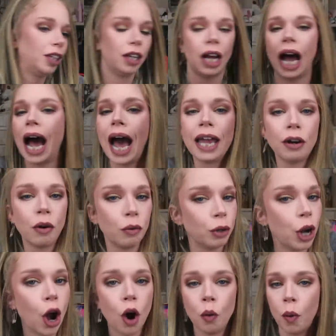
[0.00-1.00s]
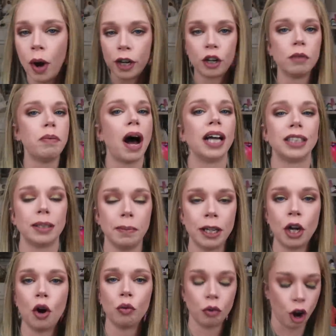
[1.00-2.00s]
I don't know what could
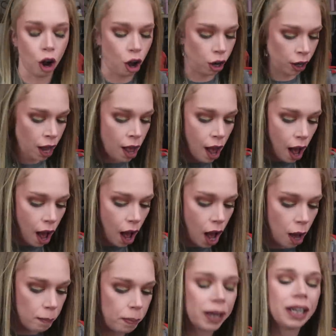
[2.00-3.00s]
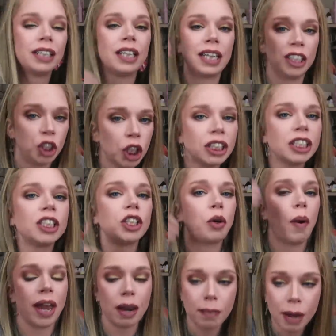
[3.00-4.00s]
possibly go wrong, uh, but just
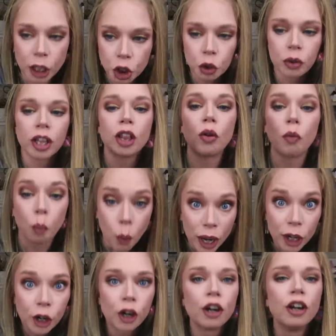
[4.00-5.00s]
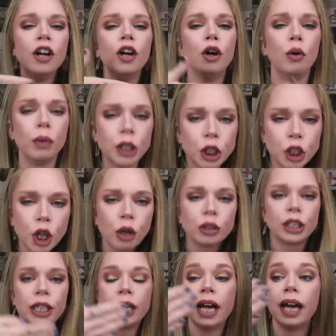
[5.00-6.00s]
so I can make sure that the winner who was
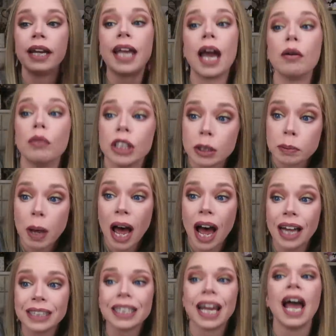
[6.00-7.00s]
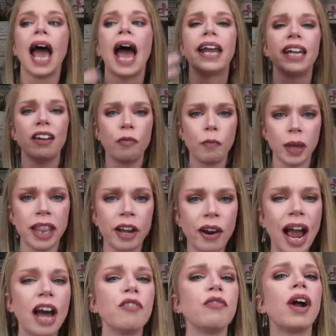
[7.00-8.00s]
chosen can respond and give me their
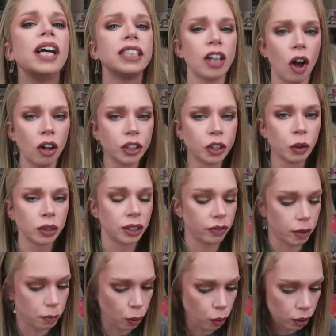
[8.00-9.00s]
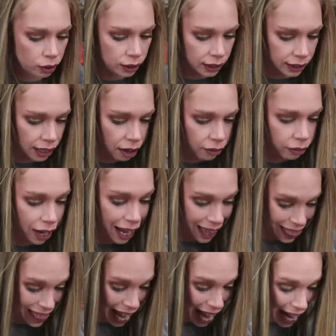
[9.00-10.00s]
address, all sorts of important stuff
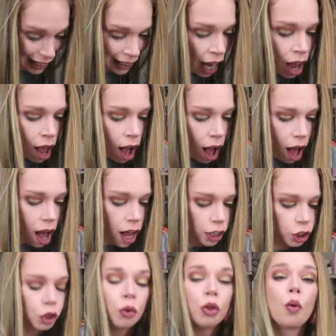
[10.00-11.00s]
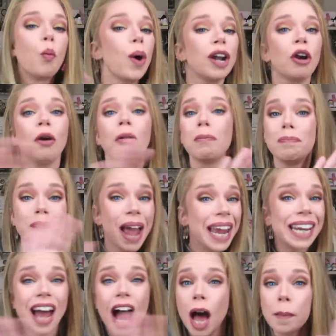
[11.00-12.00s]
like that. Uh, so the winner
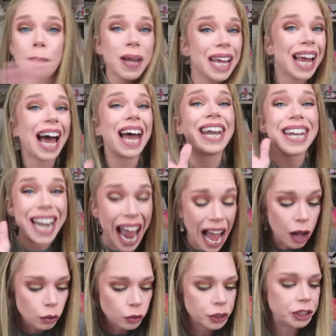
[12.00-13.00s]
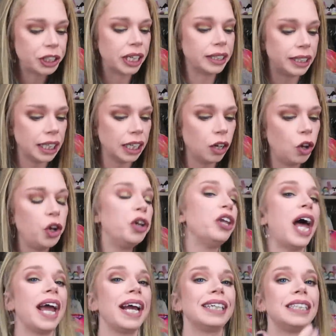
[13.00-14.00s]
may not be announced until
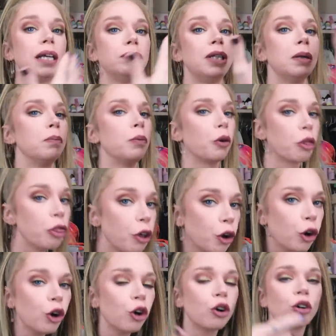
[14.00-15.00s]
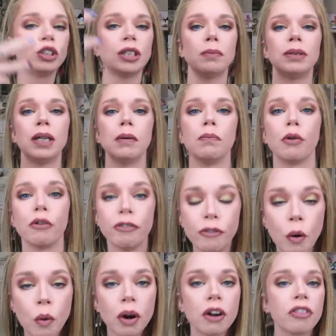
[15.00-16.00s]
like September third or September
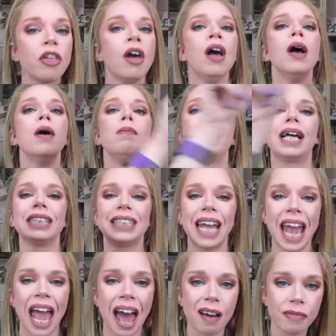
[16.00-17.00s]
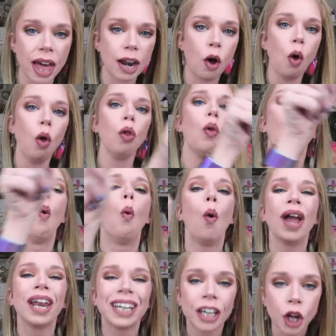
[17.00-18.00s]
fourth, because they have that whole
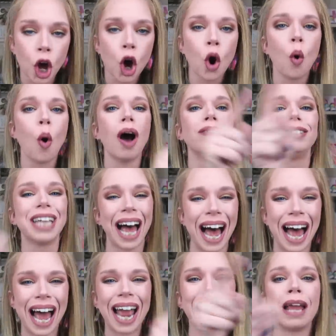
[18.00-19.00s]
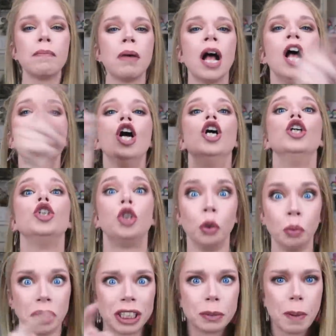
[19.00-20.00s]
window of time
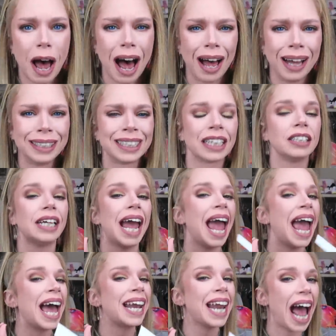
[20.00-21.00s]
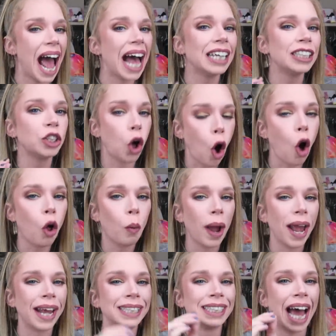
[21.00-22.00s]
to respond. And as
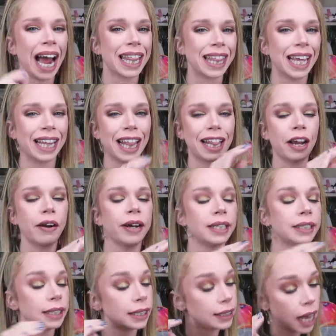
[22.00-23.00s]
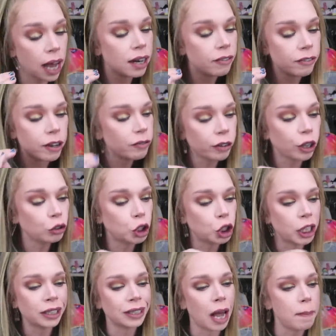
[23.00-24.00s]
always, I think that there is a ton of
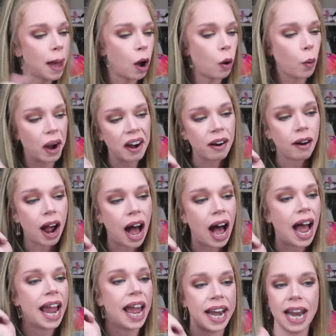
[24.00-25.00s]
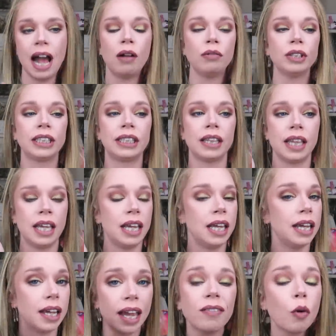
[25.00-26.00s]
confusion about where I announce
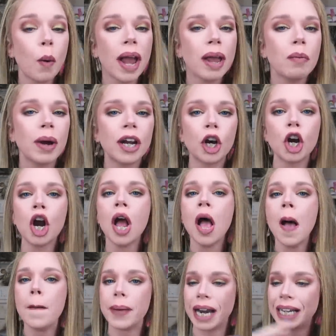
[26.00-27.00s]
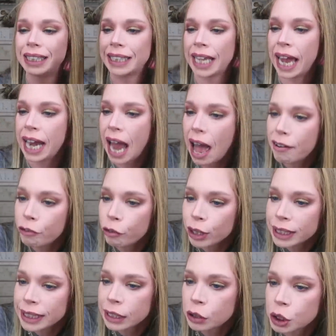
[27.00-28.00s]
the giveaway winner, but I say it
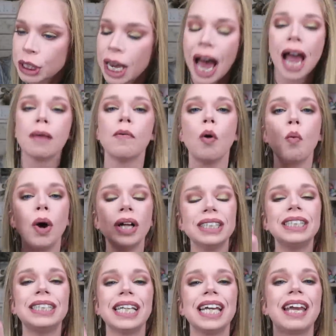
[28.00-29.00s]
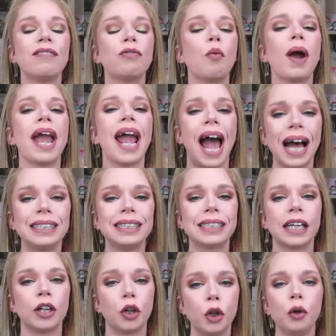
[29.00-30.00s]
every single time. Once the giveaway has
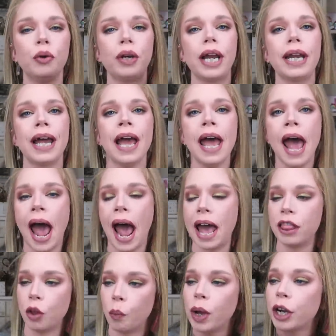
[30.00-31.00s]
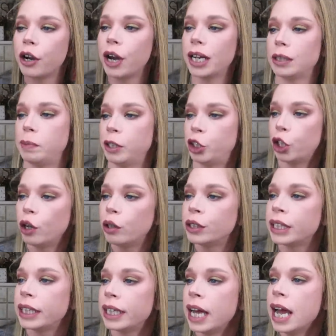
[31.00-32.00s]
concluded and the winner has been
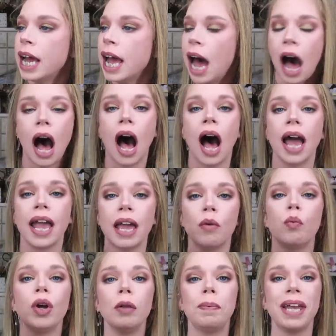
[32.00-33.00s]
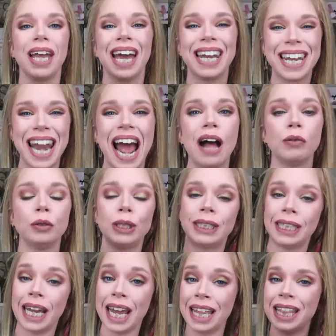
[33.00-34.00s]
chosen, uh, it will be
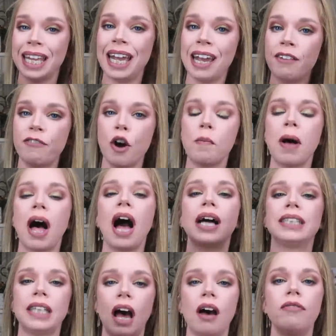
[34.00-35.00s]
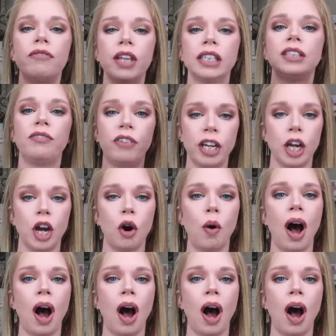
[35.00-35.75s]
announced in the info box of this video.